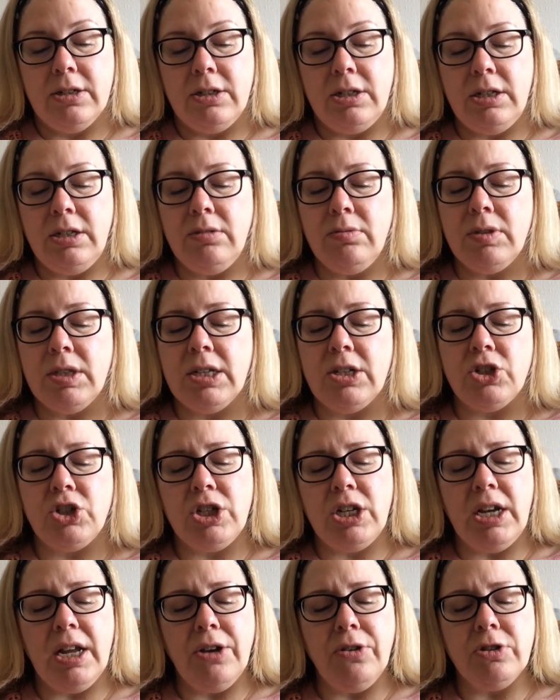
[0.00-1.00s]
Do you think
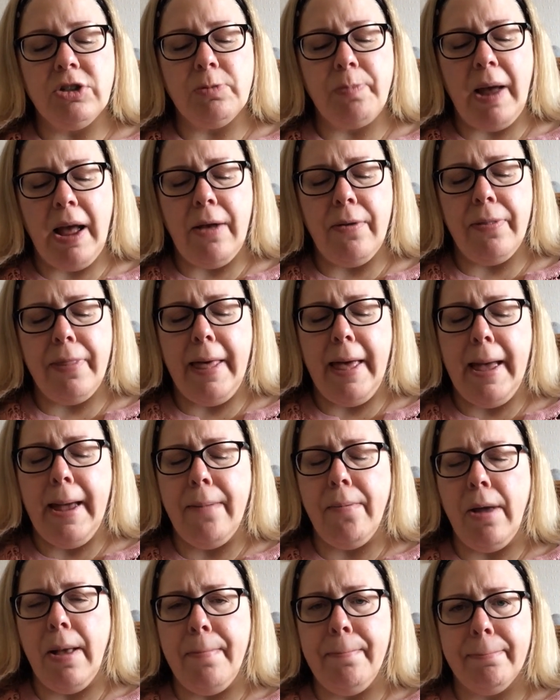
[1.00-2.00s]
she knows about
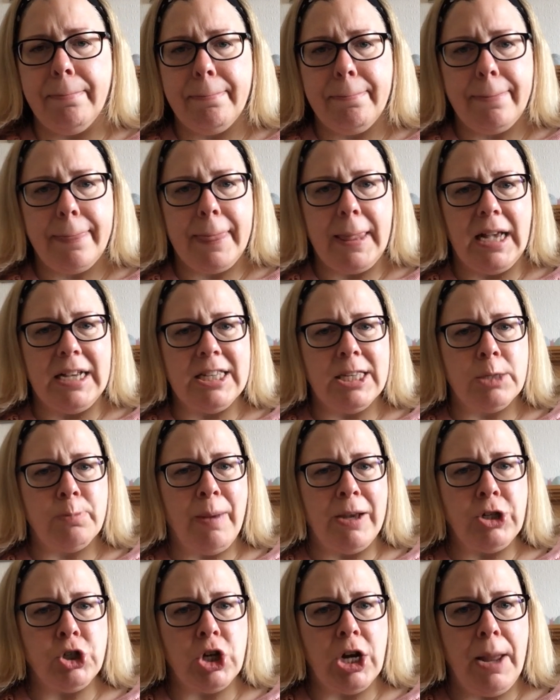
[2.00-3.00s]
their, um,
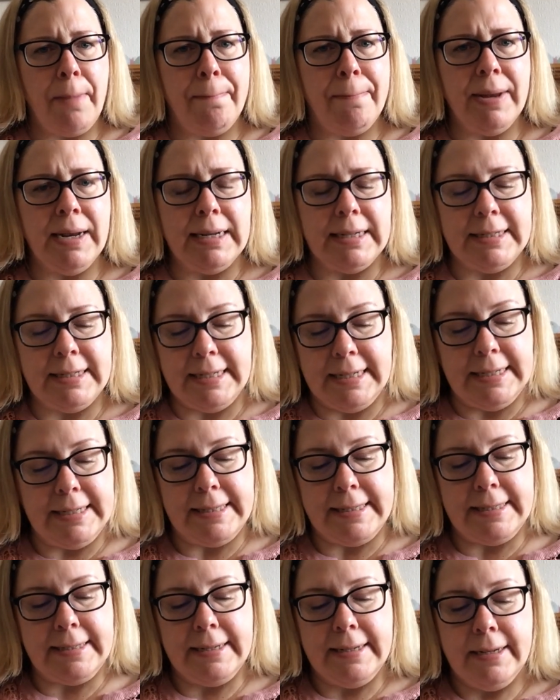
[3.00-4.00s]
special
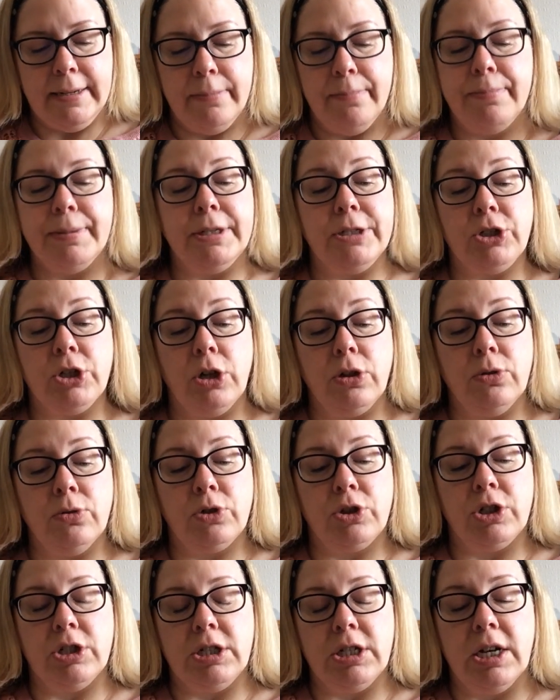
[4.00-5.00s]
abilities? Bertolt
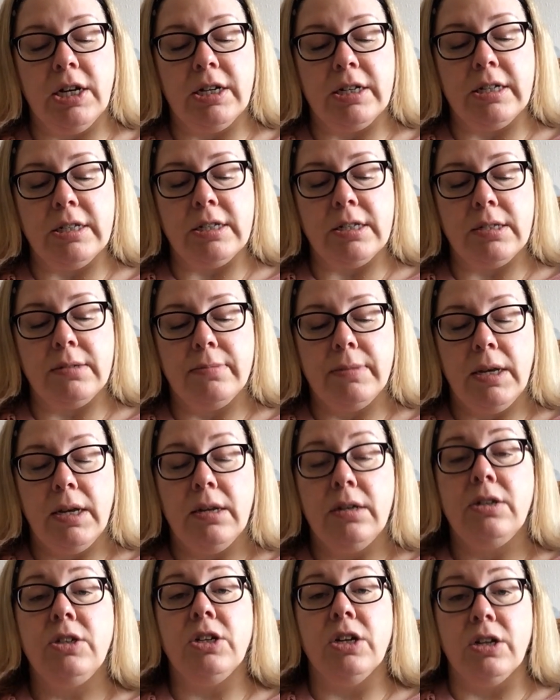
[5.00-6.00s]
looked at Darkus.
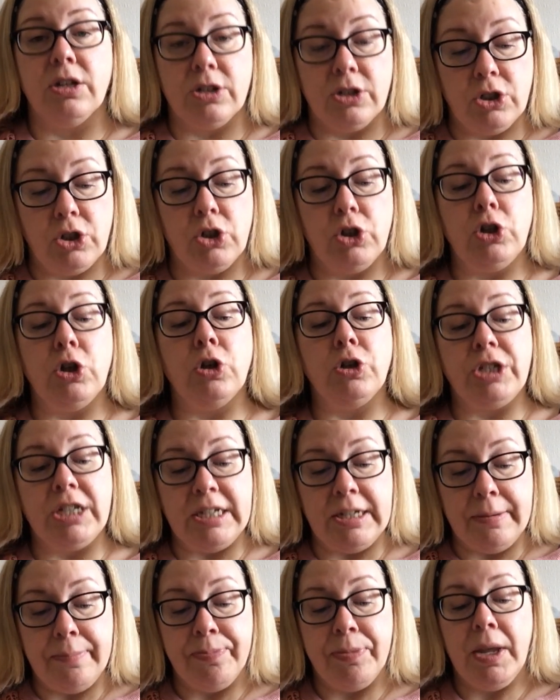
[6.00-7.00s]
Darkus
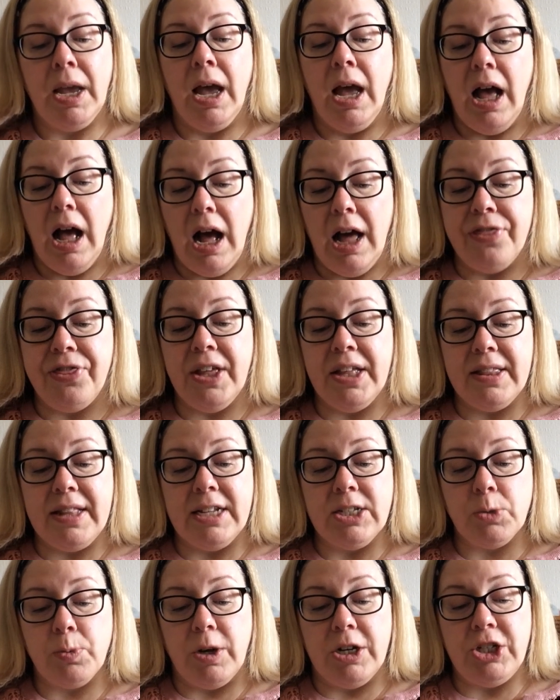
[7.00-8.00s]
nodded. I think
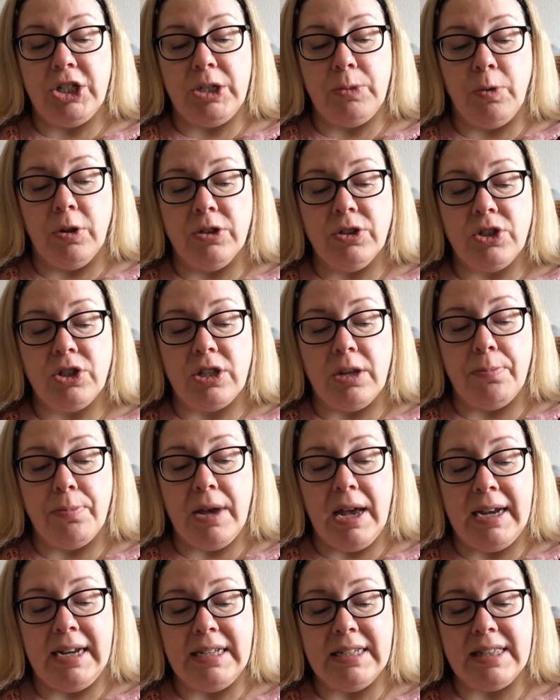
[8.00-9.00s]
that's why she wants
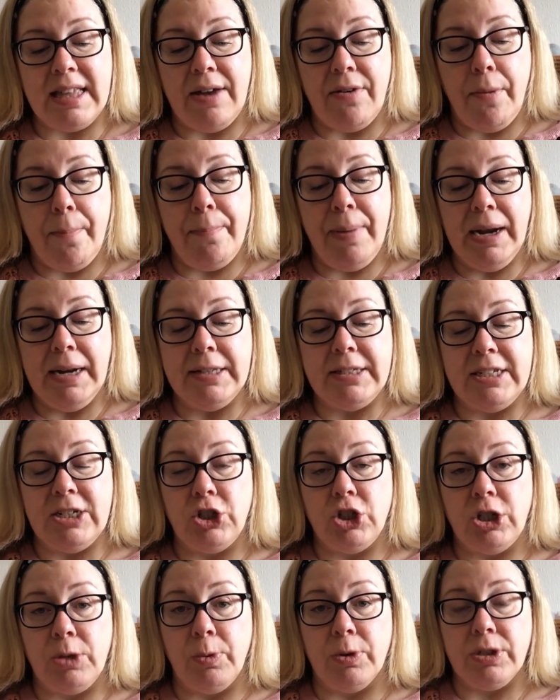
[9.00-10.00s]
them, and it's their
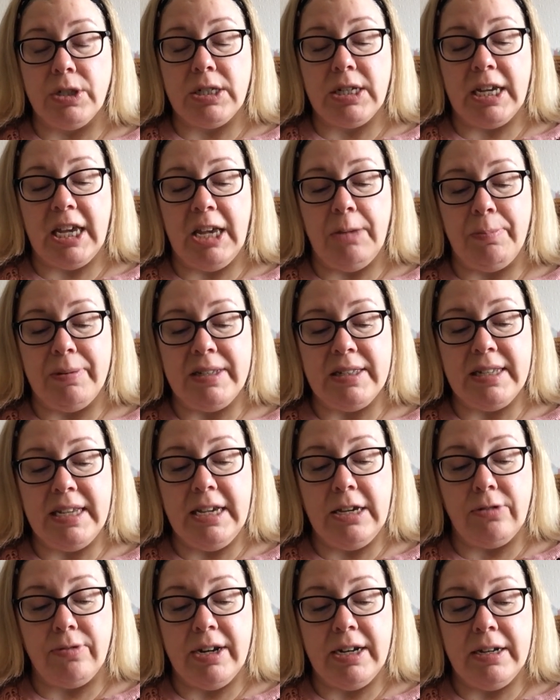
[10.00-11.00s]
abilities she wants to keep a
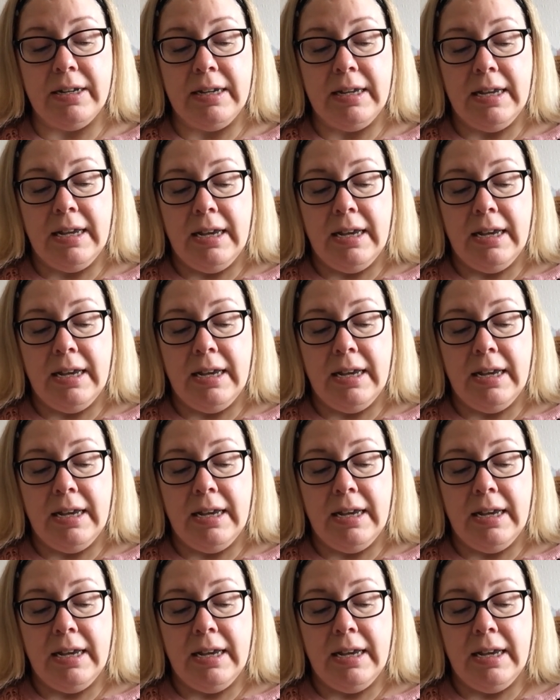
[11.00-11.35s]
secret.